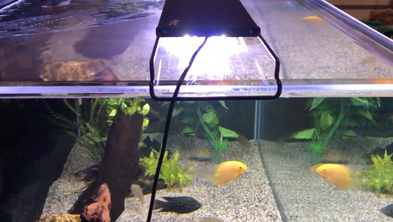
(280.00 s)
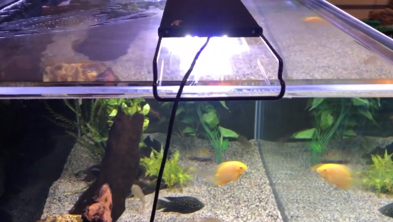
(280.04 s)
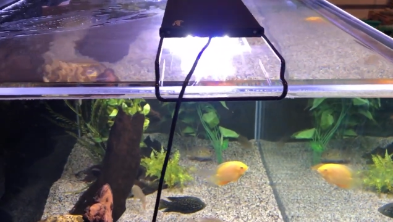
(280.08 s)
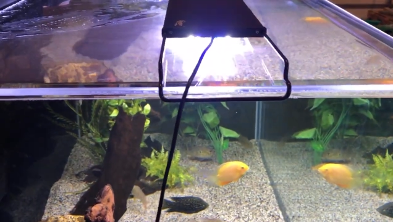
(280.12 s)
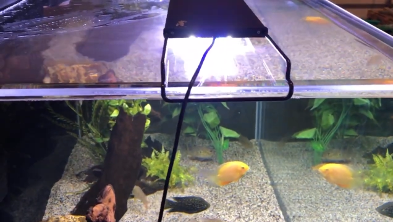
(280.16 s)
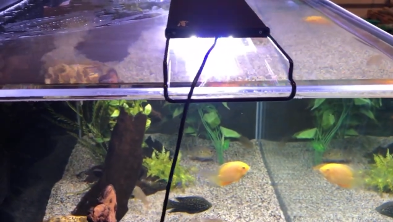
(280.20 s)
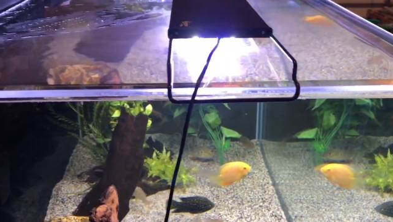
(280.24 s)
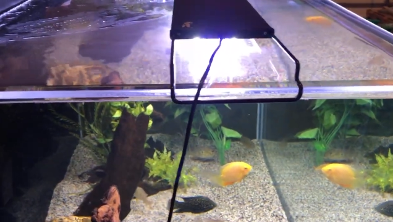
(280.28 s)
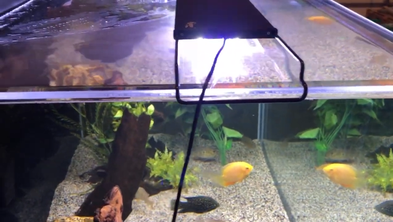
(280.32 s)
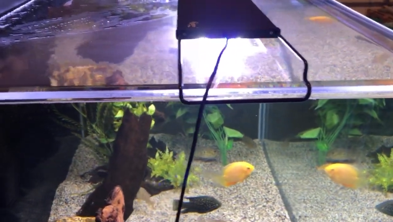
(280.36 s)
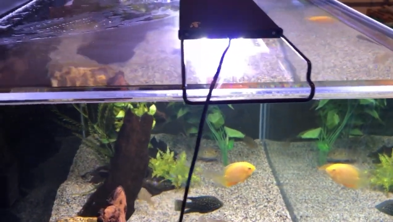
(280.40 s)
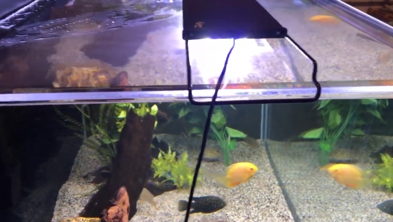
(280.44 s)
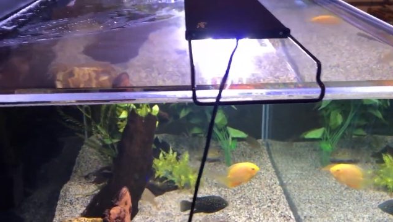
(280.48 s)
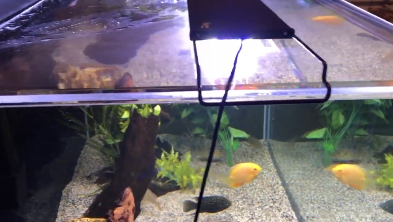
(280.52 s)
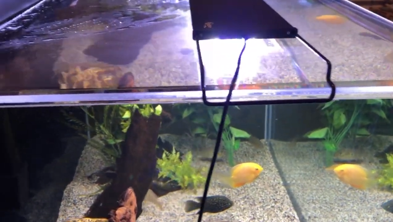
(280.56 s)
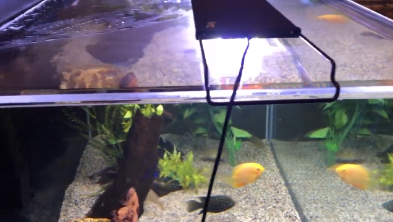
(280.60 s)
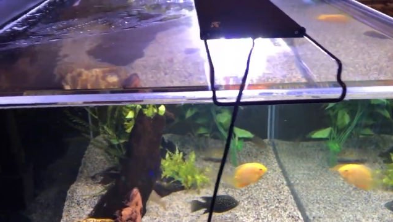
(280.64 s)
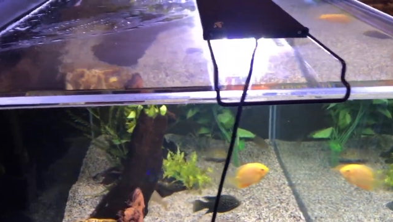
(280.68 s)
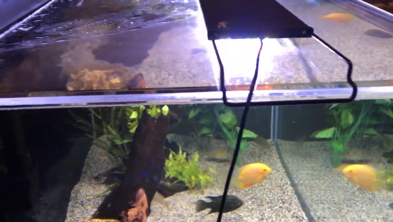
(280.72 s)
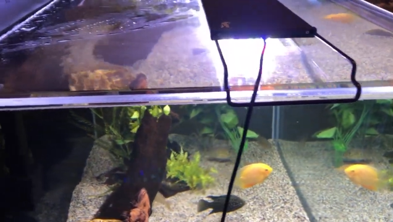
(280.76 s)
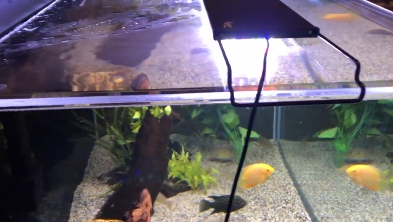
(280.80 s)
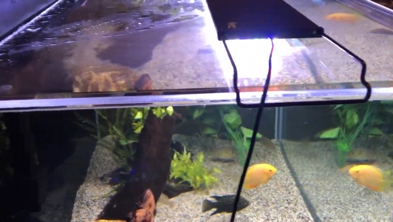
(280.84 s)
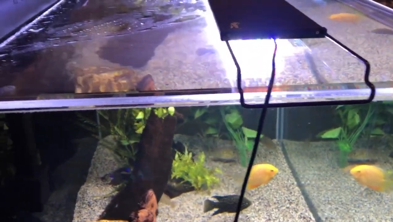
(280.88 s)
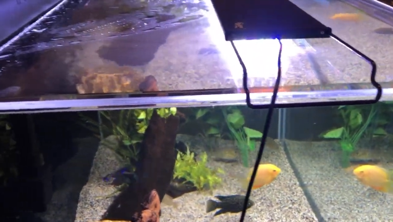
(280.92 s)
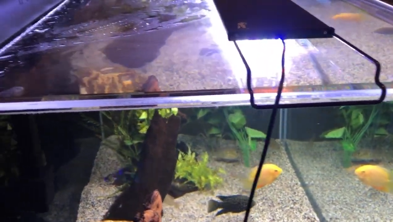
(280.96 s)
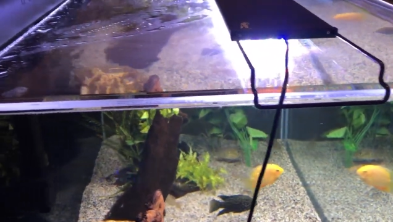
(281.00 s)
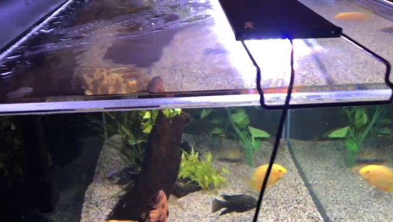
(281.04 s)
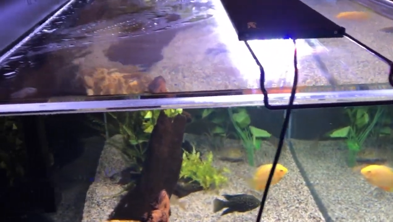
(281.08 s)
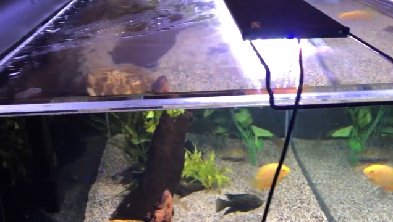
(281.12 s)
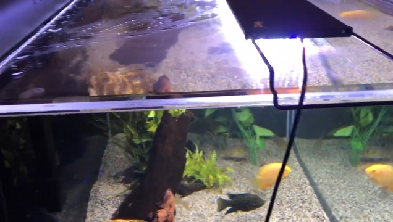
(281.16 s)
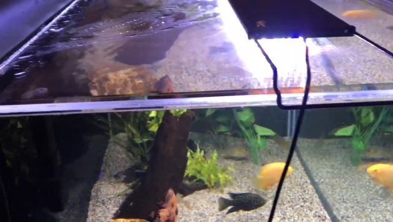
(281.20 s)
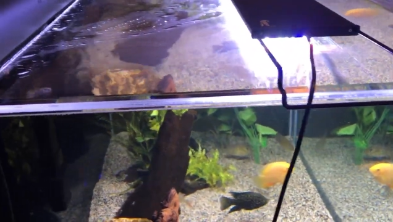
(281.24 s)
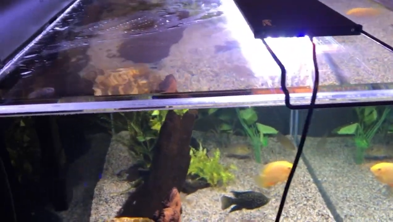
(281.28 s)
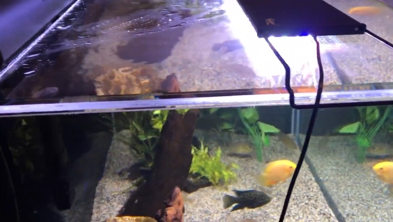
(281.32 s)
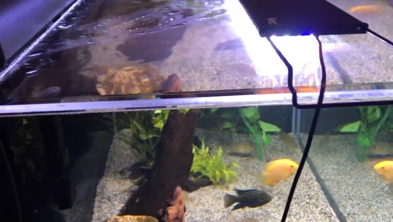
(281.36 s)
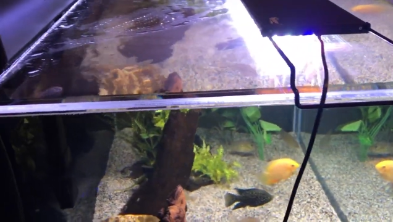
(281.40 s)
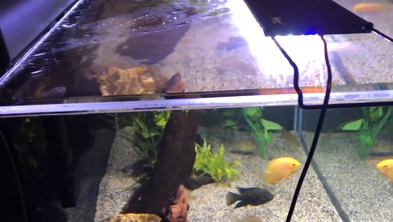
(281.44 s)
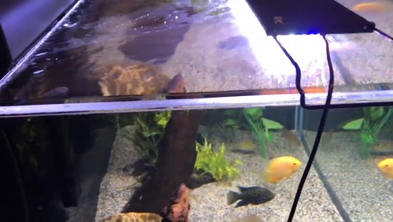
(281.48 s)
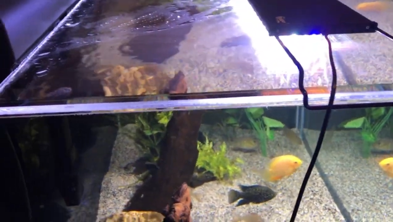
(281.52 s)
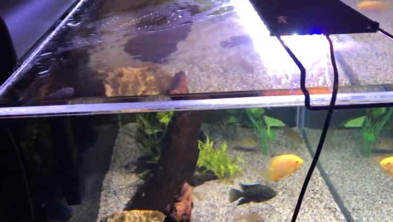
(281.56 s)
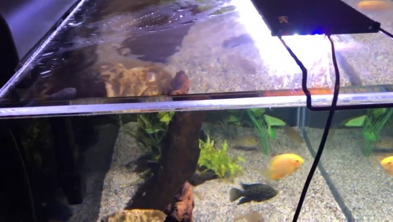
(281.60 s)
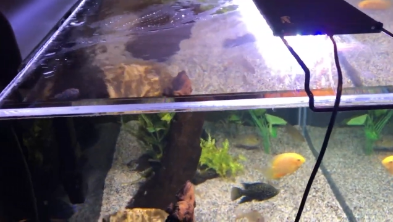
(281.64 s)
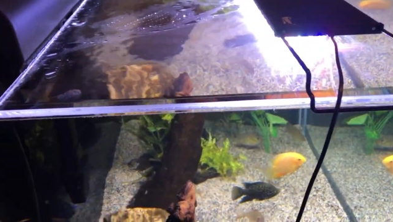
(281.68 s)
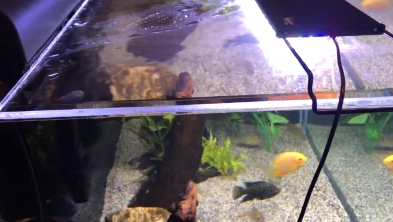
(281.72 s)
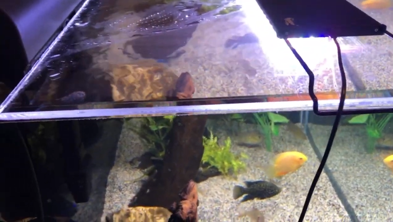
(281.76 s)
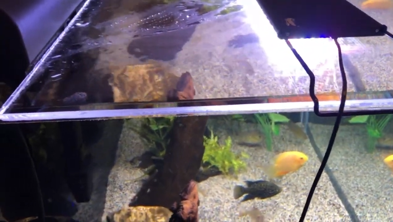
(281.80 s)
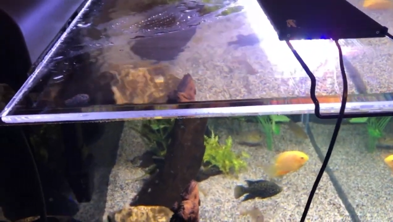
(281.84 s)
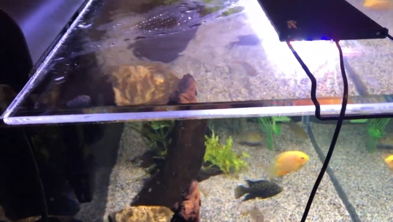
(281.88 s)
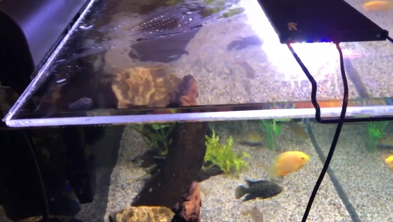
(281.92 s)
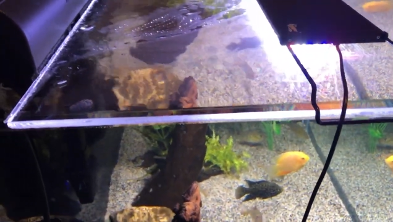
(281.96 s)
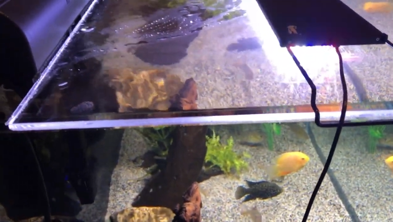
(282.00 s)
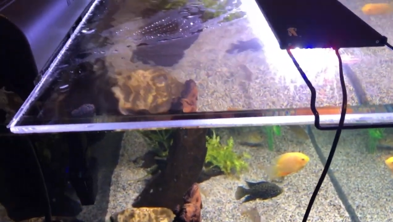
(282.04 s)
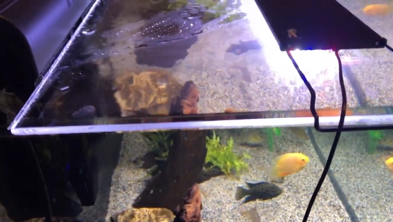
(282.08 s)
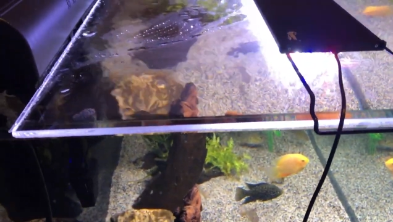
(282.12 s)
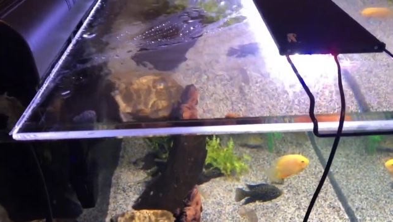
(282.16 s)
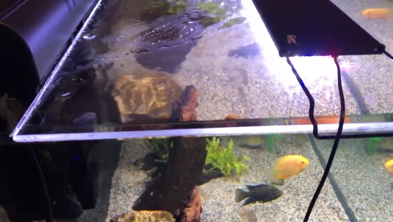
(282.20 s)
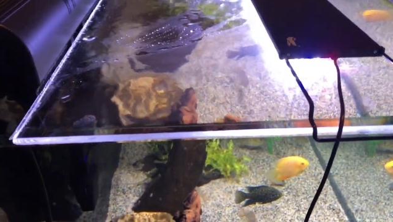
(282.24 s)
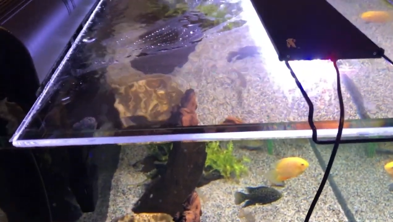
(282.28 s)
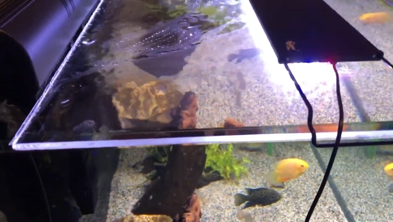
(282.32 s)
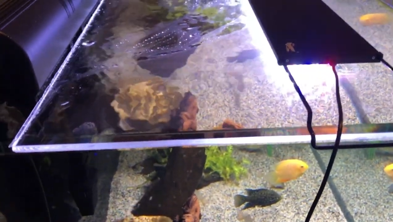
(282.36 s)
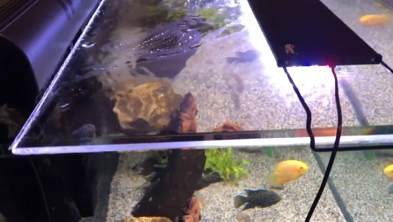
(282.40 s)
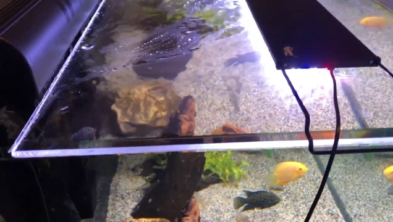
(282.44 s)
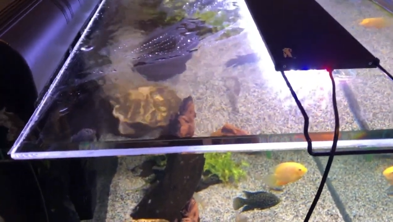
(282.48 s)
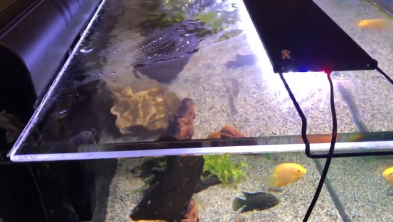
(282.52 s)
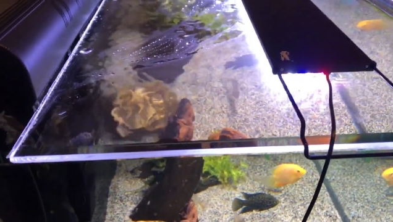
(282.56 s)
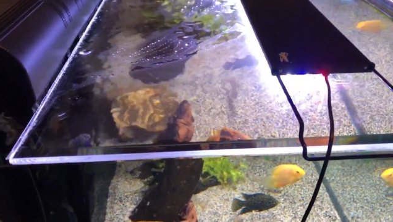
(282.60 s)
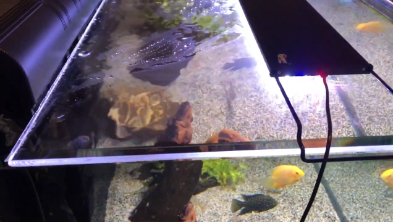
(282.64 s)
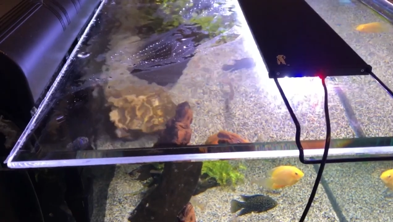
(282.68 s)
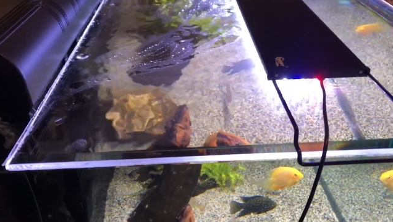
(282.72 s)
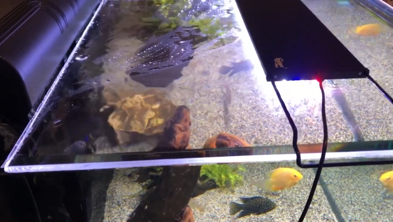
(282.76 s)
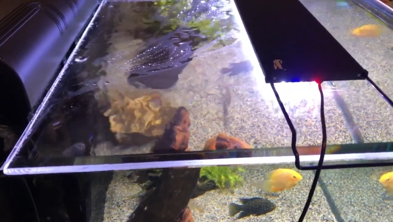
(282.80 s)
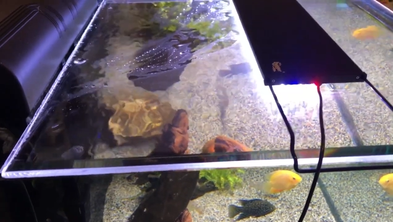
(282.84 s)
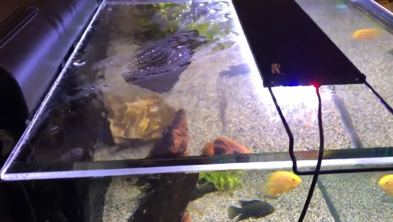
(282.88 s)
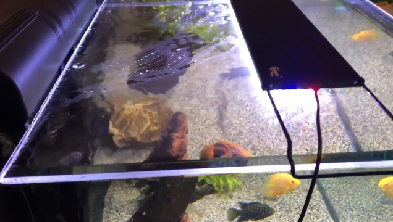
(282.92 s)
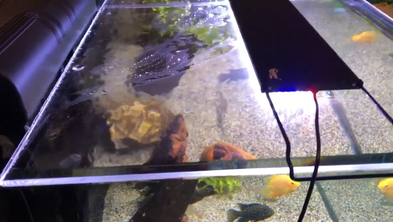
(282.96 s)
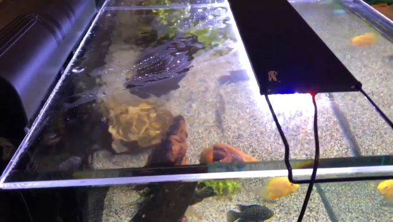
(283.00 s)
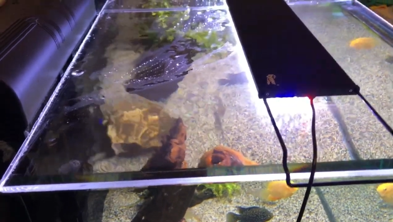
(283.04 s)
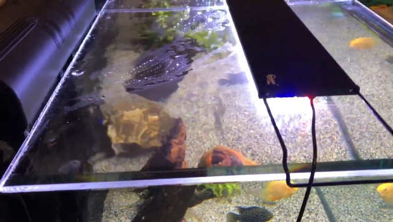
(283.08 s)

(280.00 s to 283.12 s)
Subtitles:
Nobody's mouth can be seen.